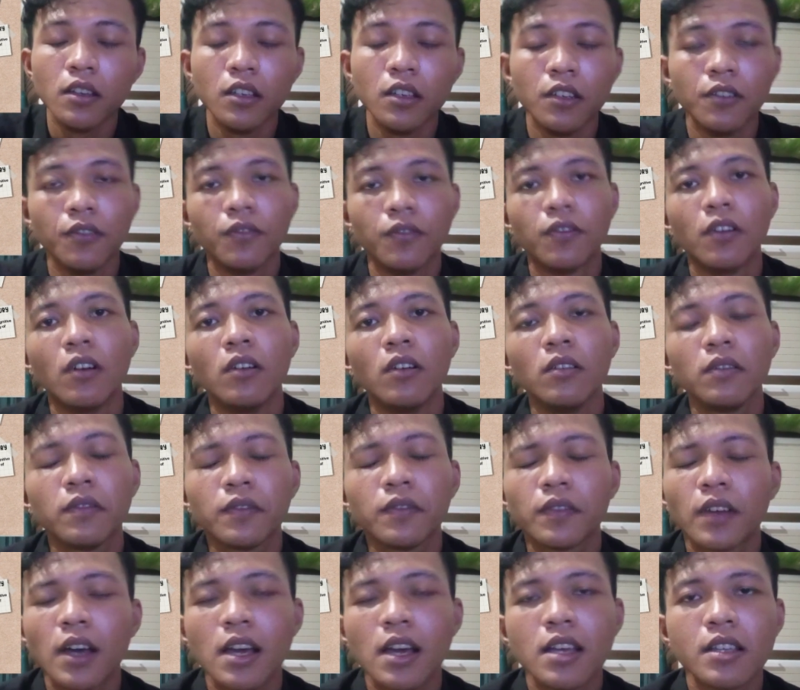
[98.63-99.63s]
involve
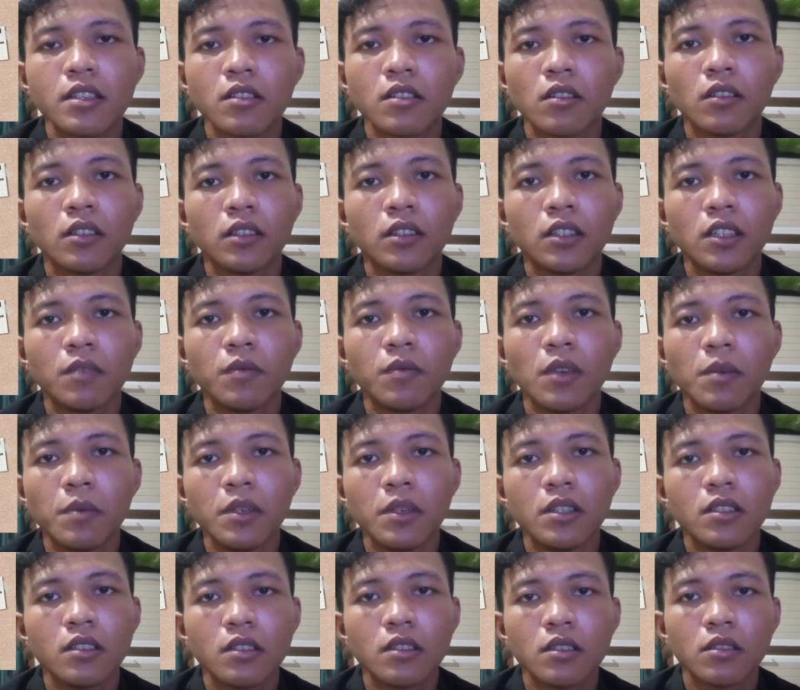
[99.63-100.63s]
isolating
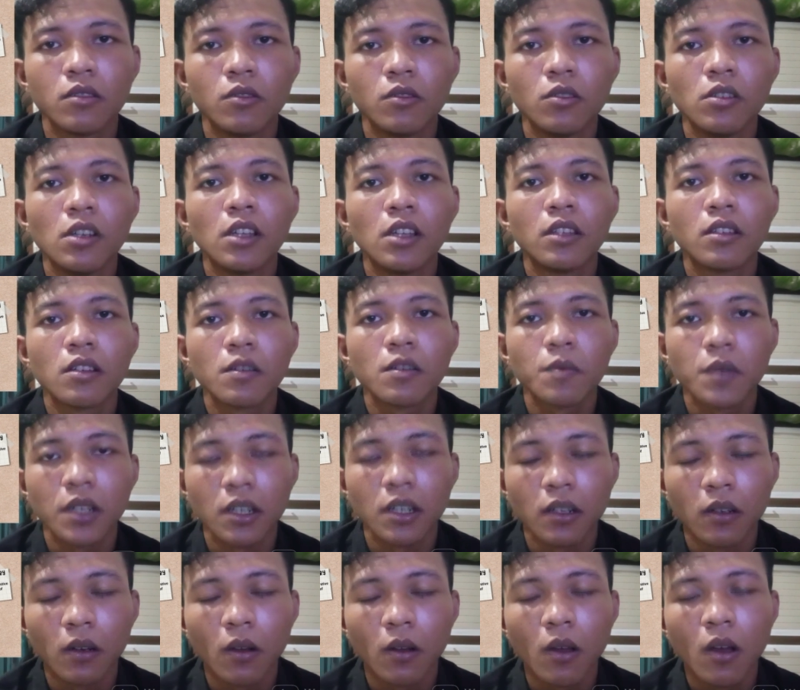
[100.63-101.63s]
babies to
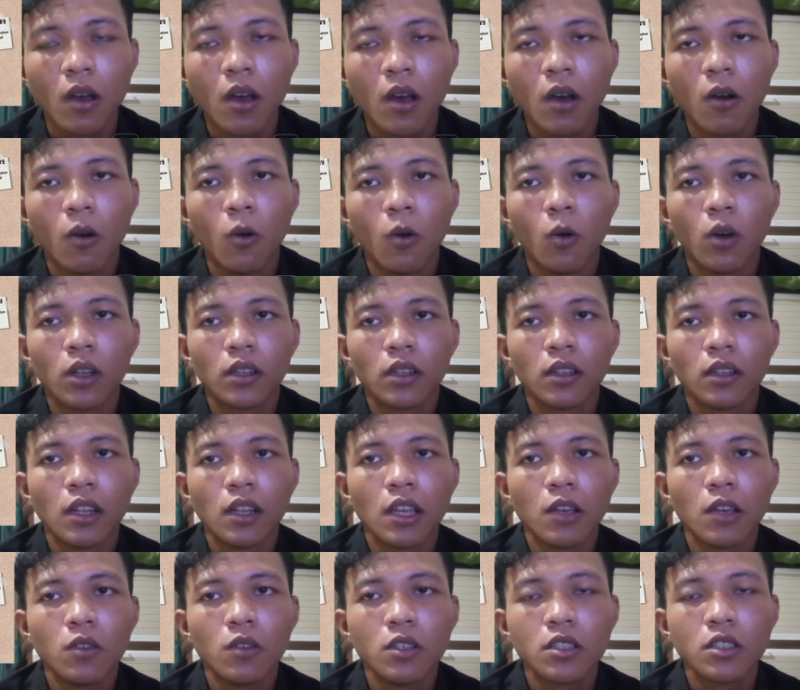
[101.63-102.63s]
determine what
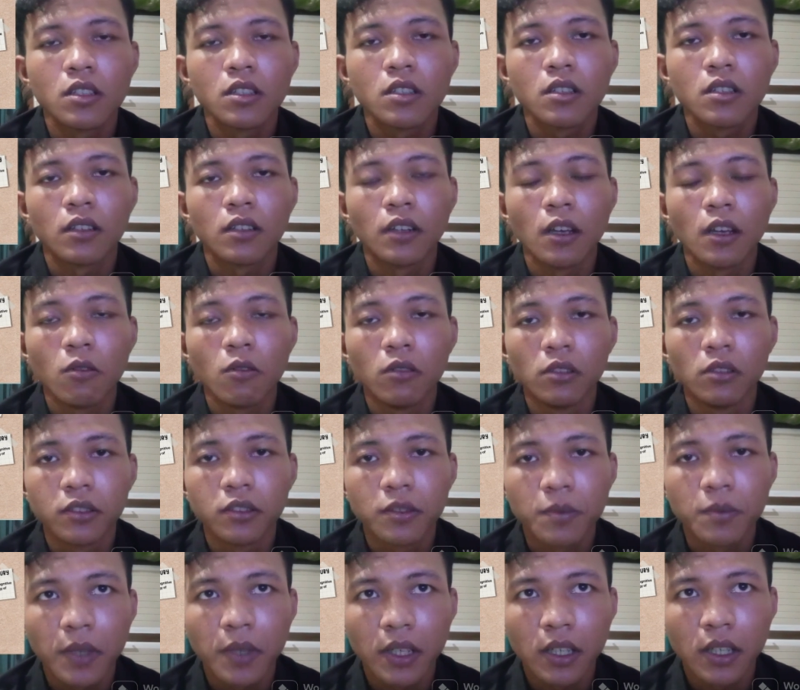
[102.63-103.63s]
language they will
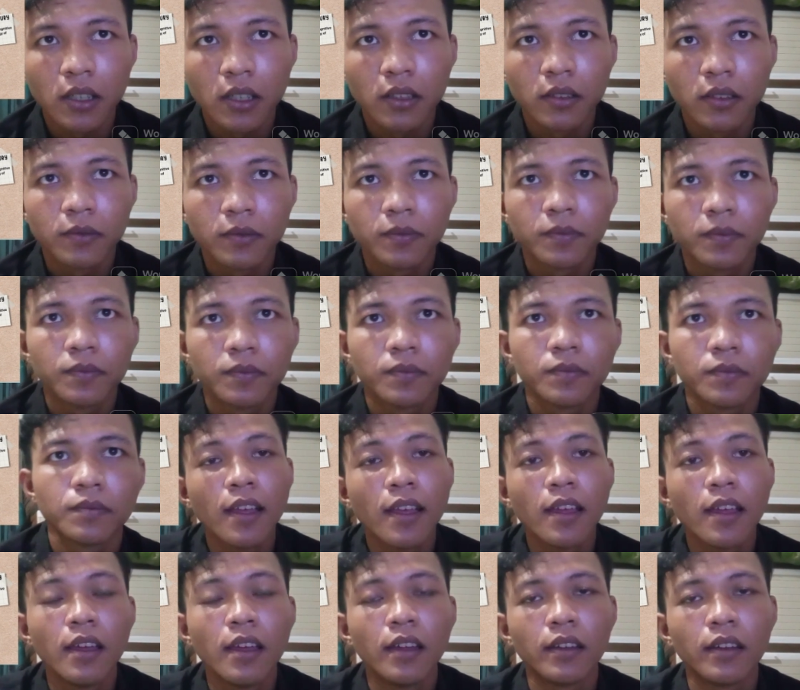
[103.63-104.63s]
speak.
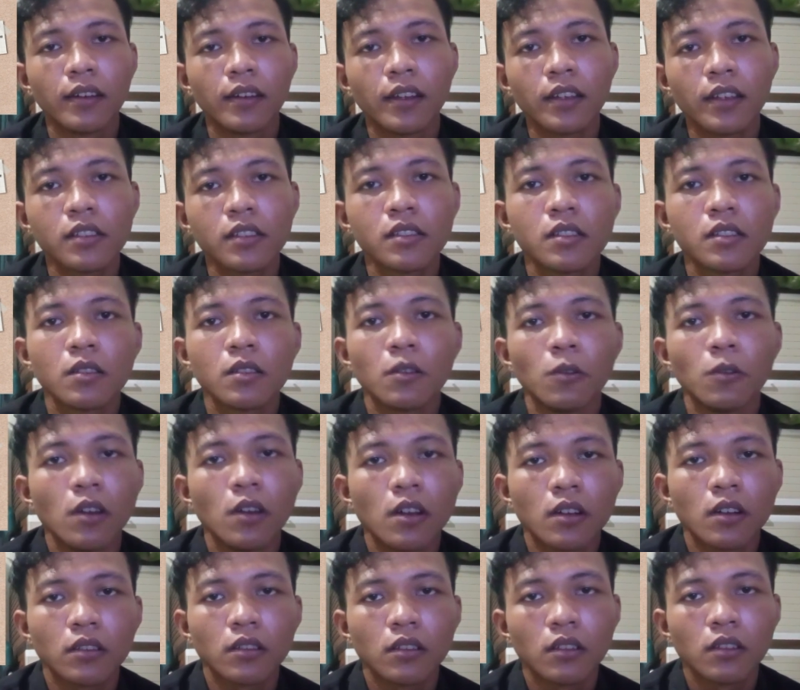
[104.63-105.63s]
Next, we
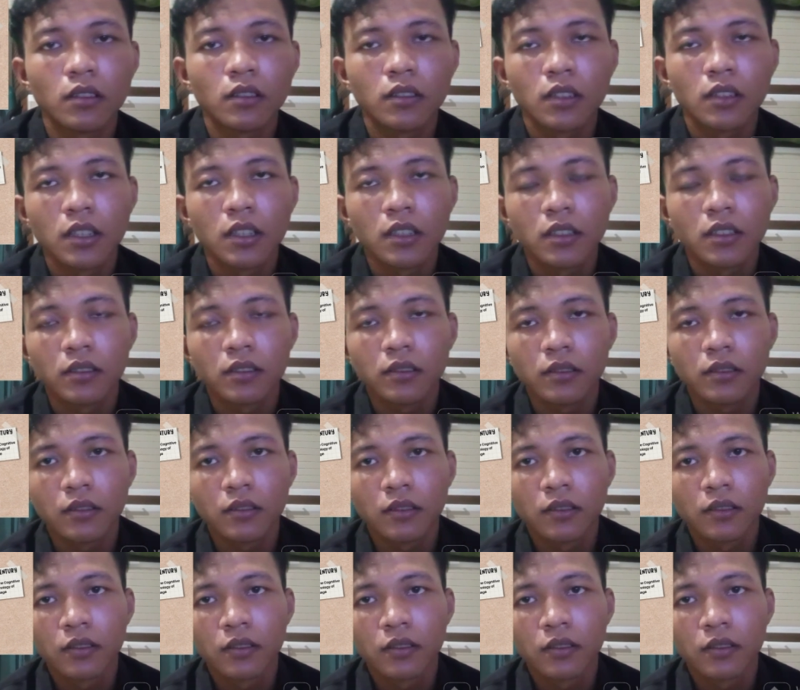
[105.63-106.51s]
are talking